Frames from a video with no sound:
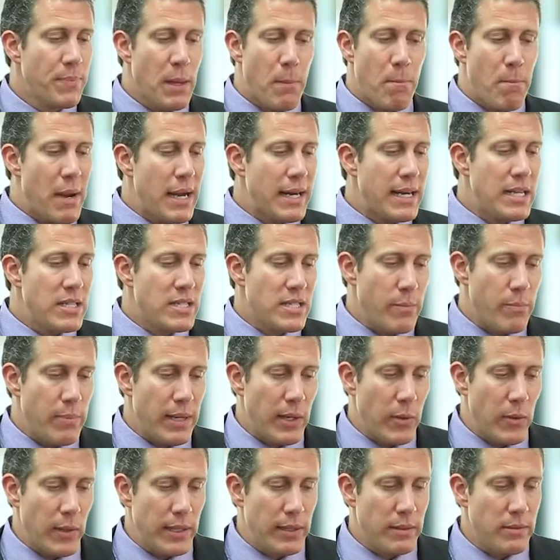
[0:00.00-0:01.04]
Money's a
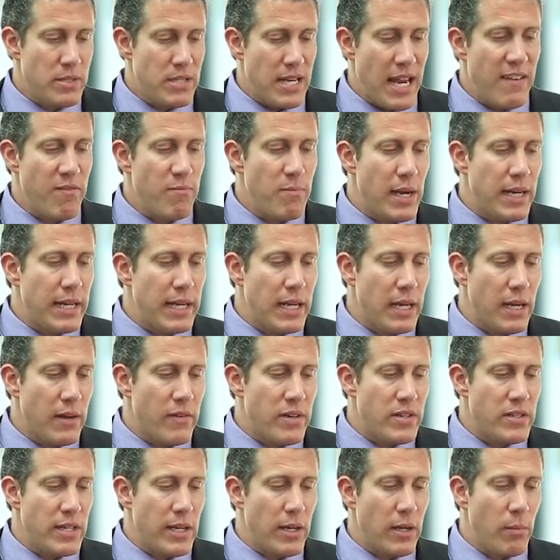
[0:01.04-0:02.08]
big one. Save money
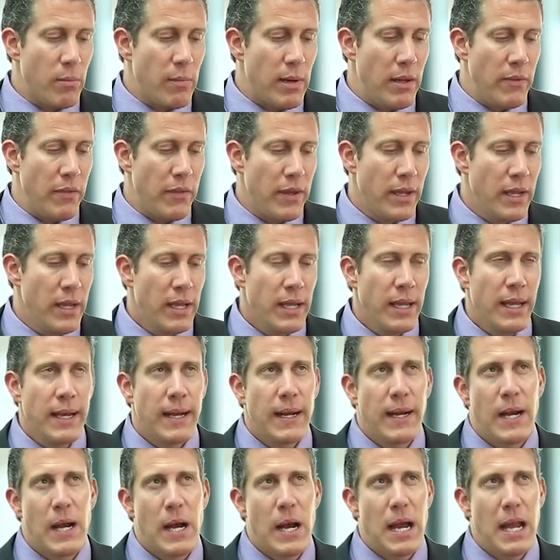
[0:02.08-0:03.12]
every single month.
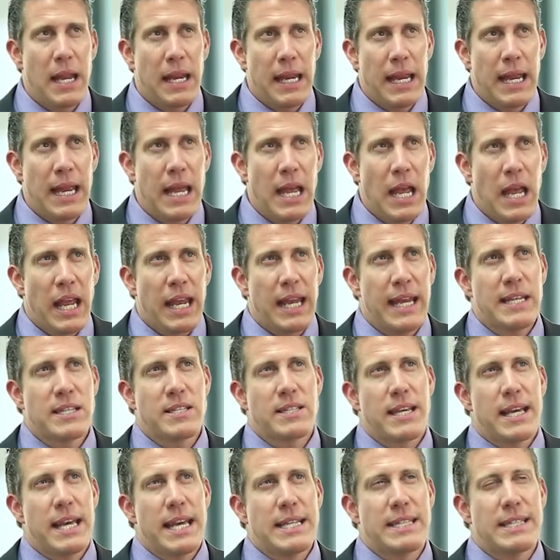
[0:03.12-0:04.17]

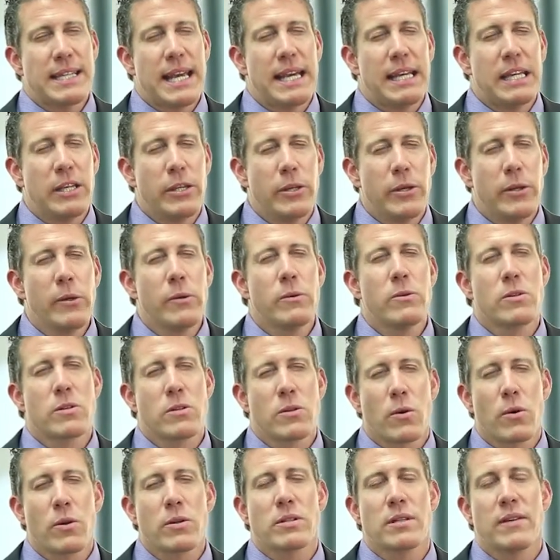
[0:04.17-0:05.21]
It's a huge
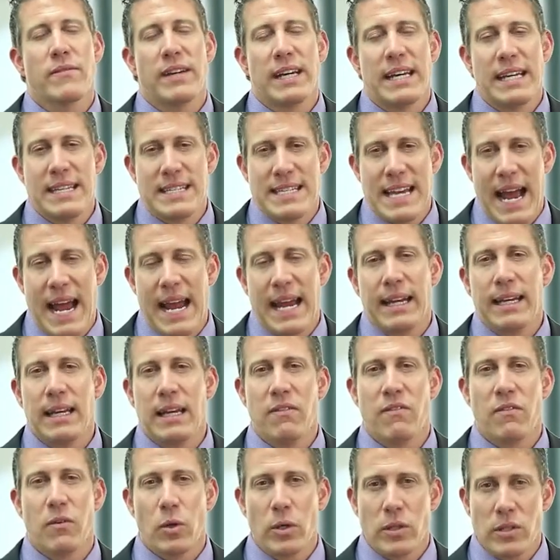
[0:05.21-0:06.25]
source of anxiety
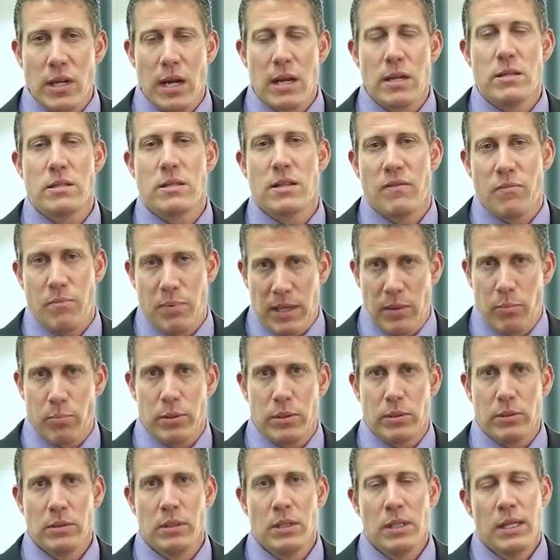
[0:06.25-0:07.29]
for tons of
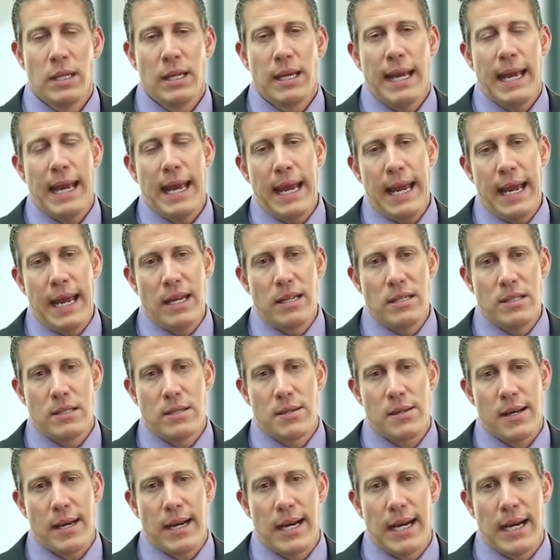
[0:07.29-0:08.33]
people. And